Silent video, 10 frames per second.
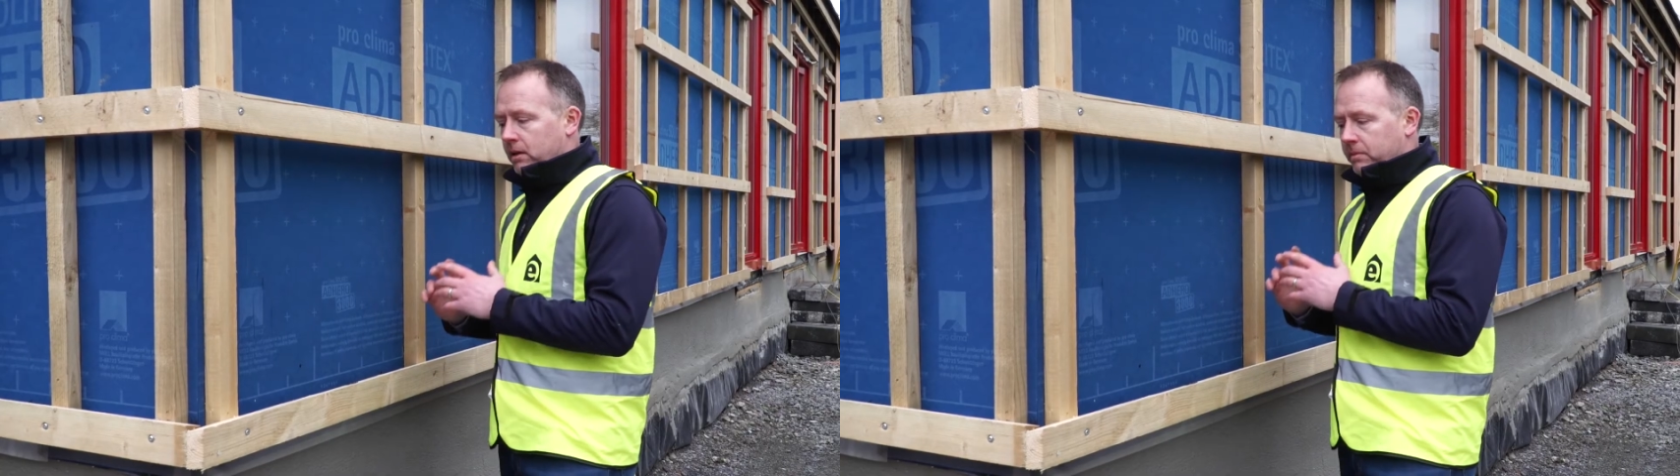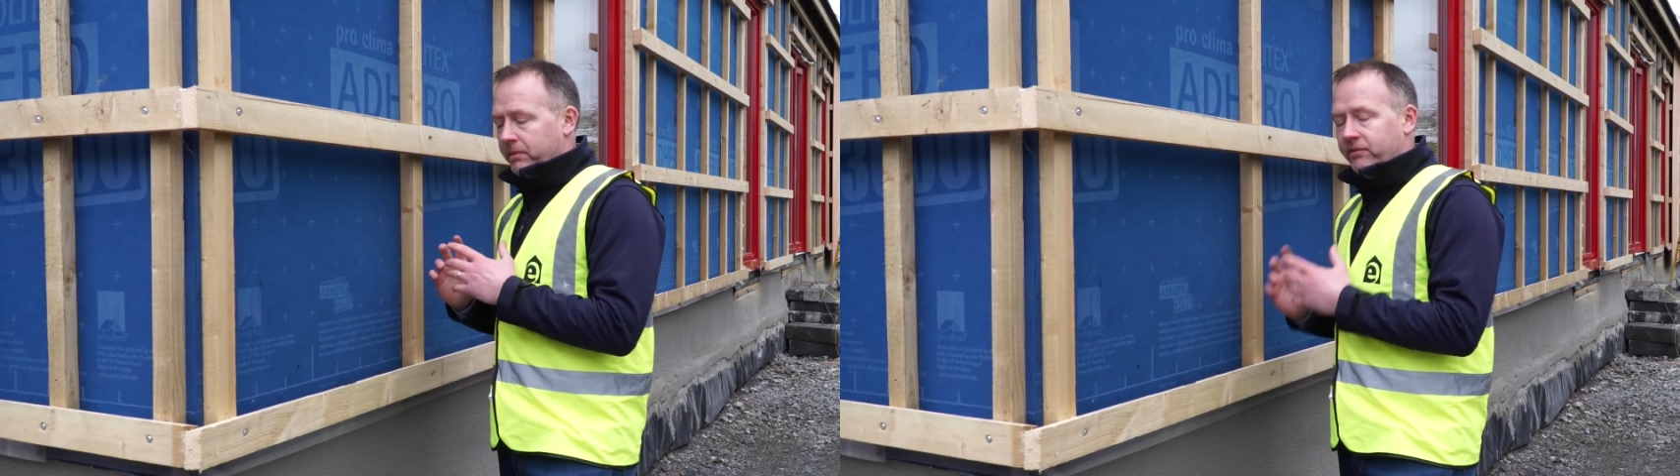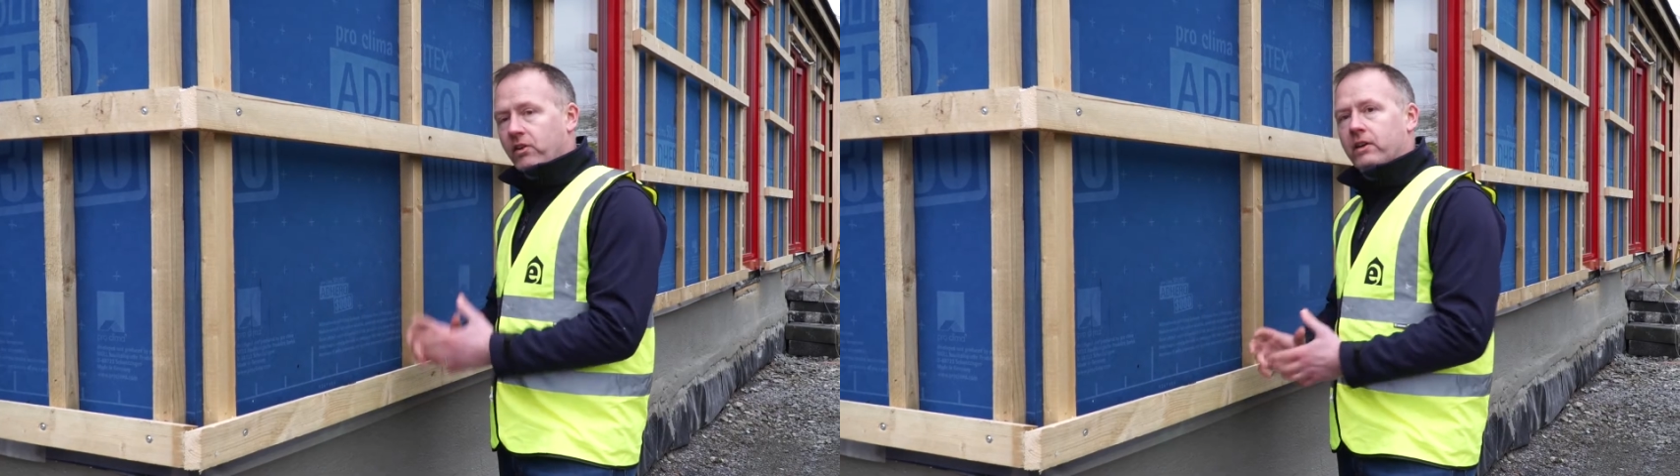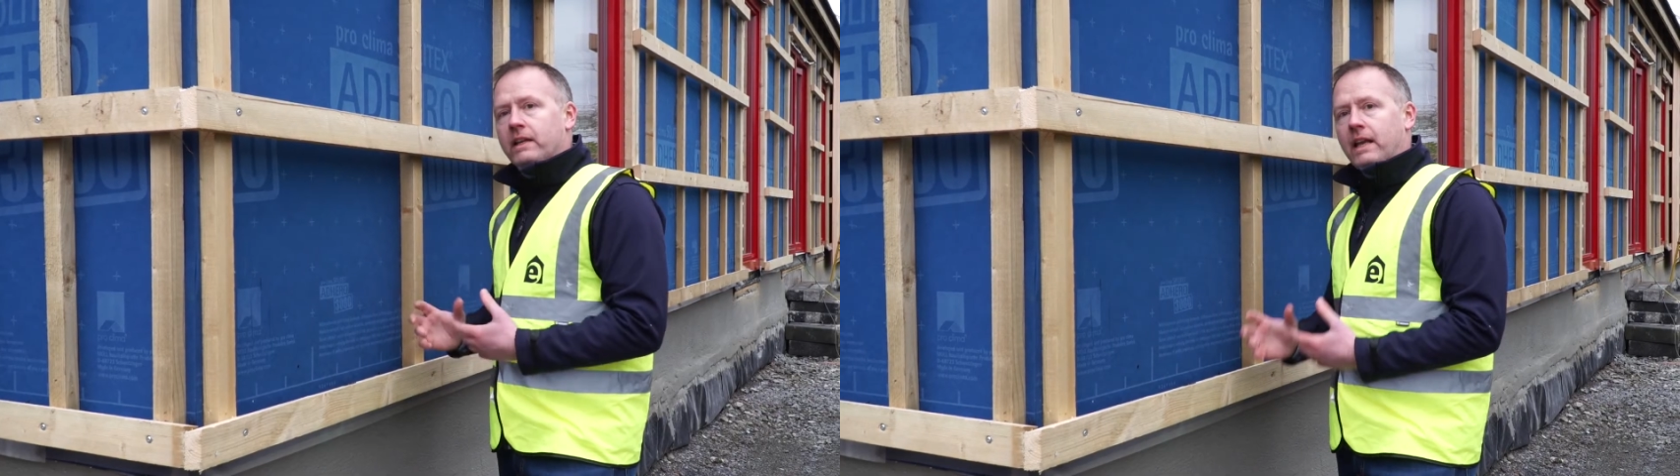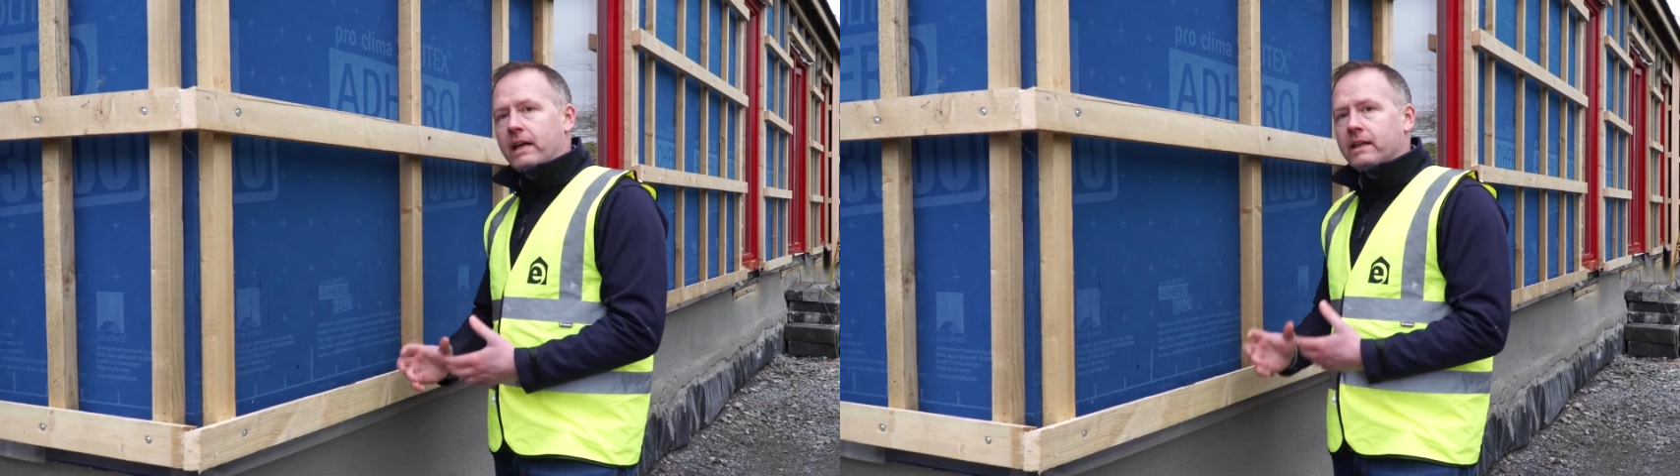before the
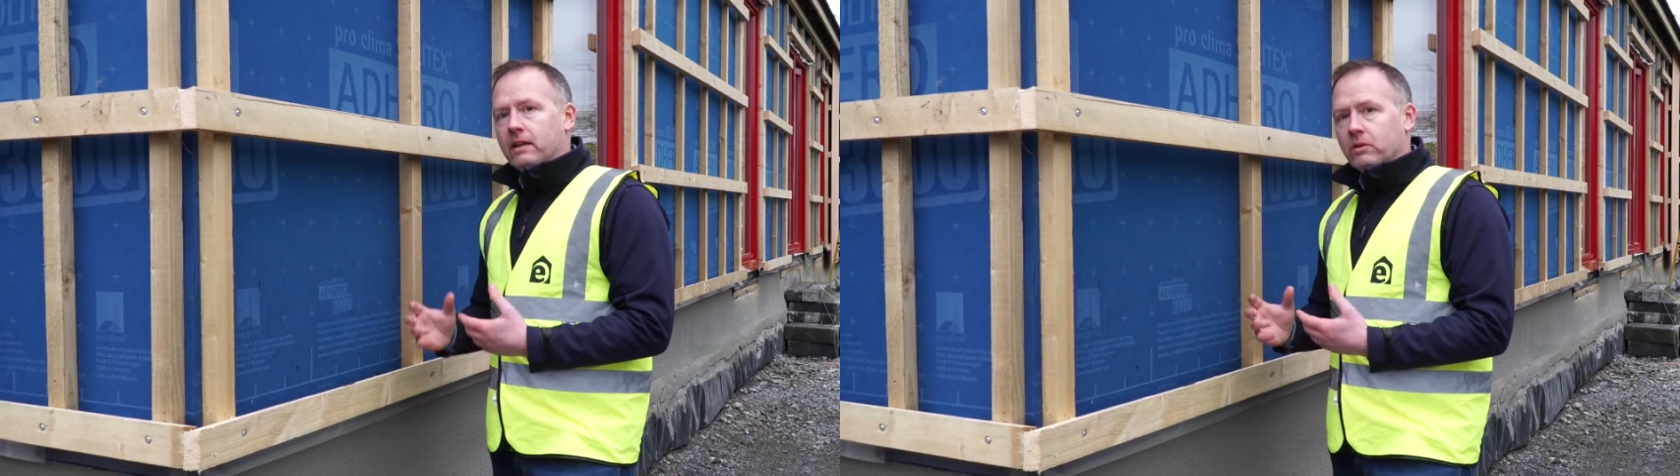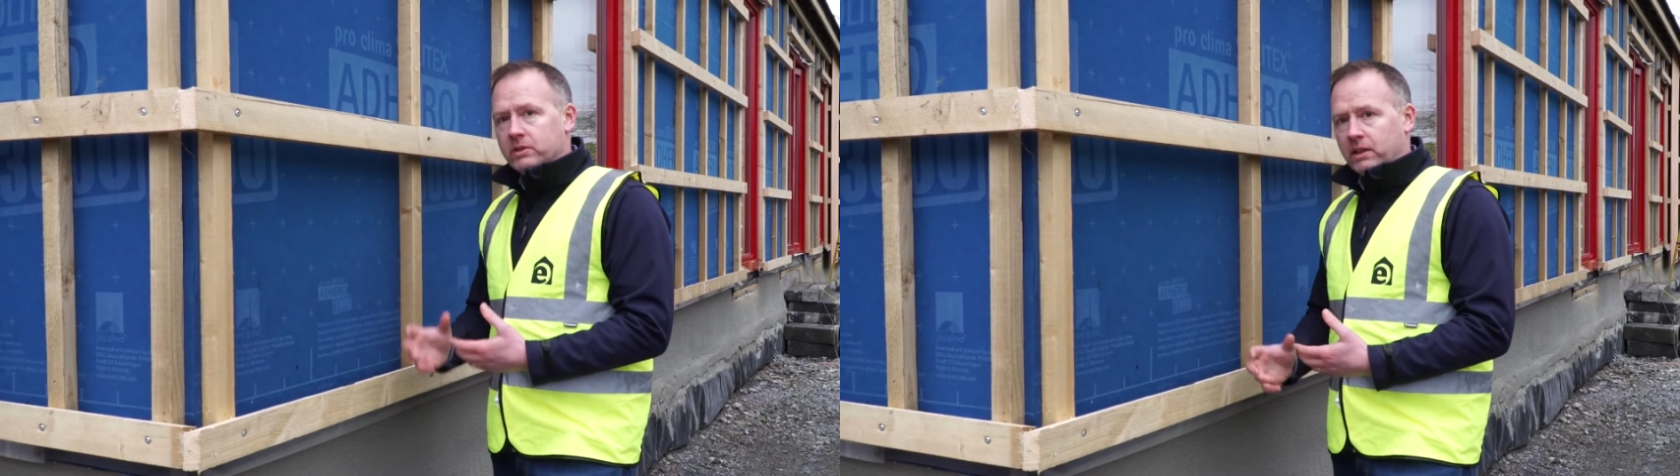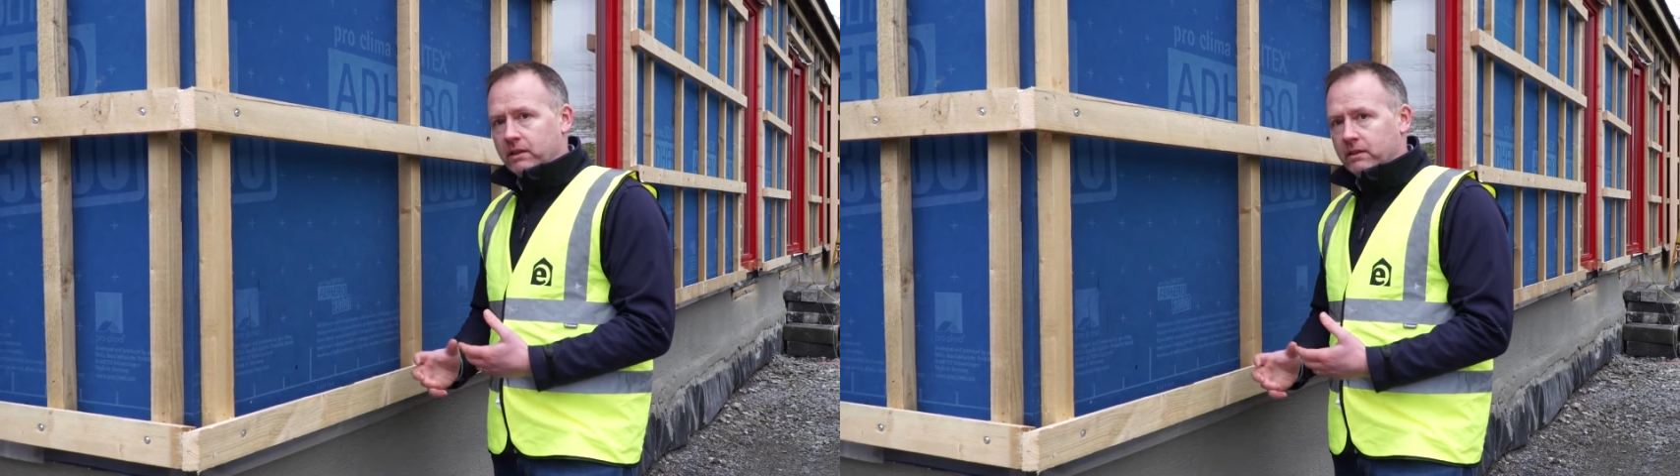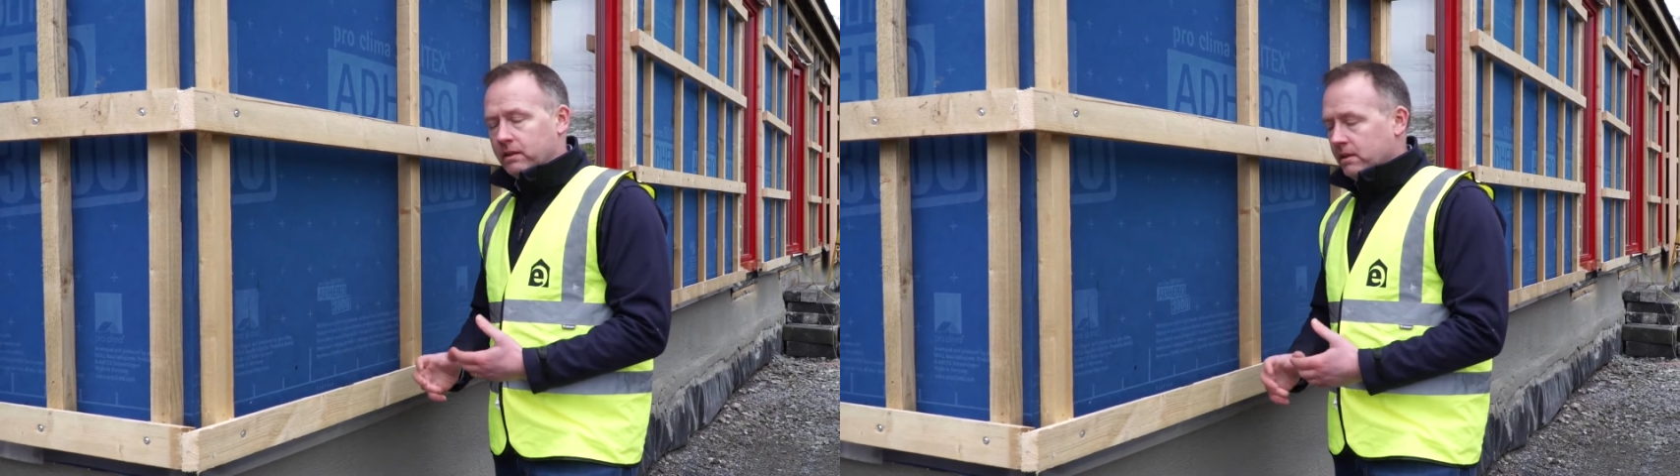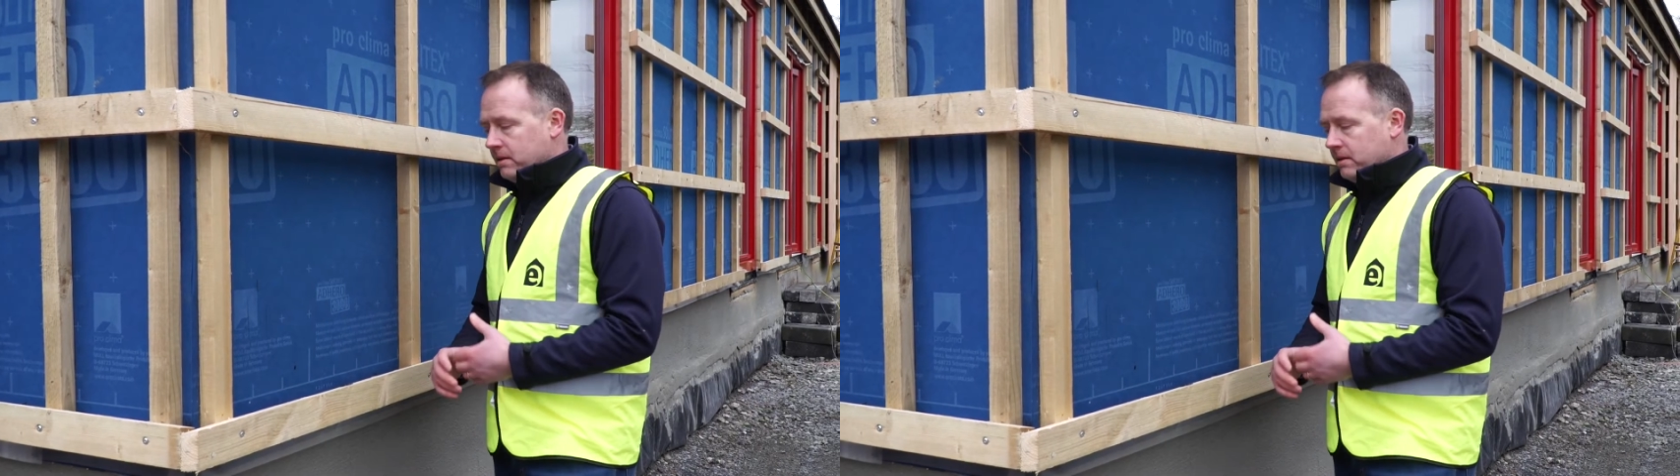cladding goes on,